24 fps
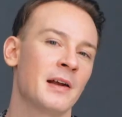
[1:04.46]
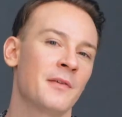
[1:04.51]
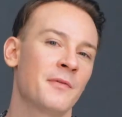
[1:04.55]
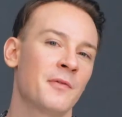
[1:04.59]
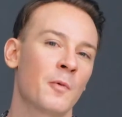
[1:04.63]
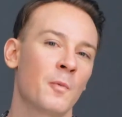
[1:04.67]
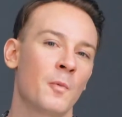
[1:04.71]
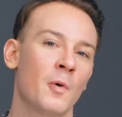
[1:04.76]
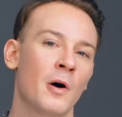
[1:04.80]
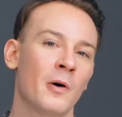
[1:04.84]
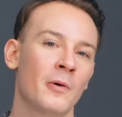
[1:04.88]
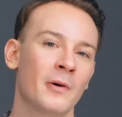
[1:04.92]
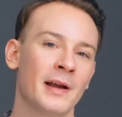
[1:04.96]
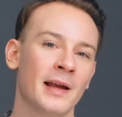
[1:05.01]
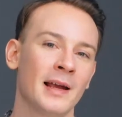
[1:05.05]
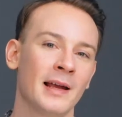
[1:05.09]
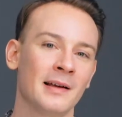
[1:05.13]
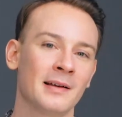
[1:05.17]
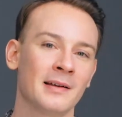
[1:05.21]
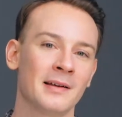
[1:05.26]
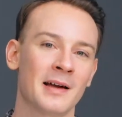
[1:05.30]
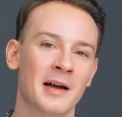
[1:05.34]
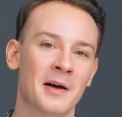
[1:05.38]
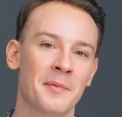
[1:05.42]
ever
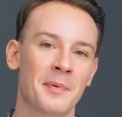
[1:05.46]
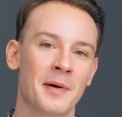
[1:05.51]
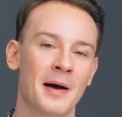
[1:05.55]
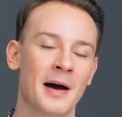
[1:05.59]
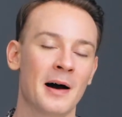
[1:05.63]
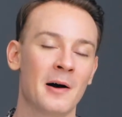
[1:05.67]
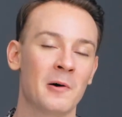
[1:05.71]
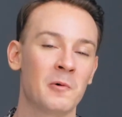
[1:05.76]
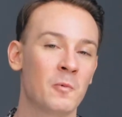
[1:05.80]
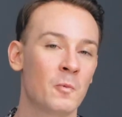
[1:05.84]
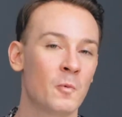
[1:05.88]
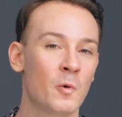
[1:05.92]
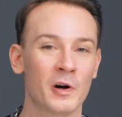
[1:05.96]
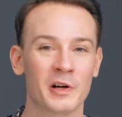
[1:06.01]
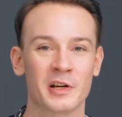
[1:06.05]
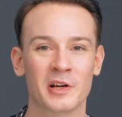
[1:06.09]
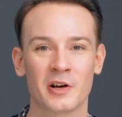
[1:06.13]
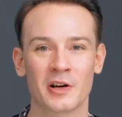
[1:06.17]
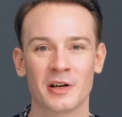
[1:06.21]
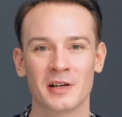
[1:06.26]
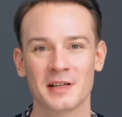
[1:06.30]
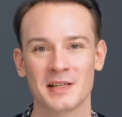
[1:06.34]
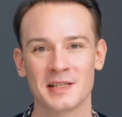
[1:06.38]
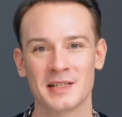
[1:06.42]
worrying about what
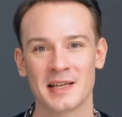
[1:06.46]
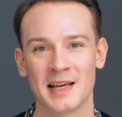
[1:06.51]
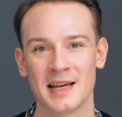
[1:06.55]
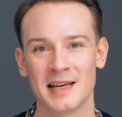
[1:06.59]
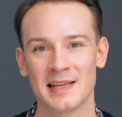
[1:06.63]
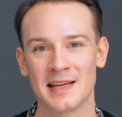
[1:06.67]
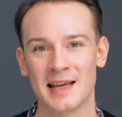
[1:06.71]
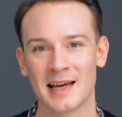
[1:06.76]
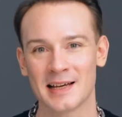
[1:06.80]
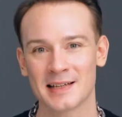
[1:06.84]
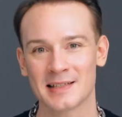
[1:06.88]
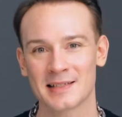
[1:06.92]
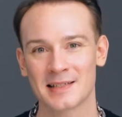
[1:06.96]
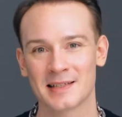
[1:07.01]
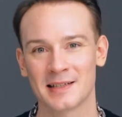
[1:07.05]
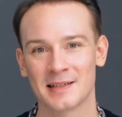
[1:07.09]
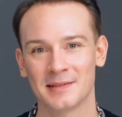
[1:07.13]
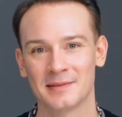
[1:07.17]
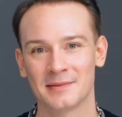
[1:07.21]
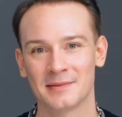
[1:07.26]
you're gonna say next.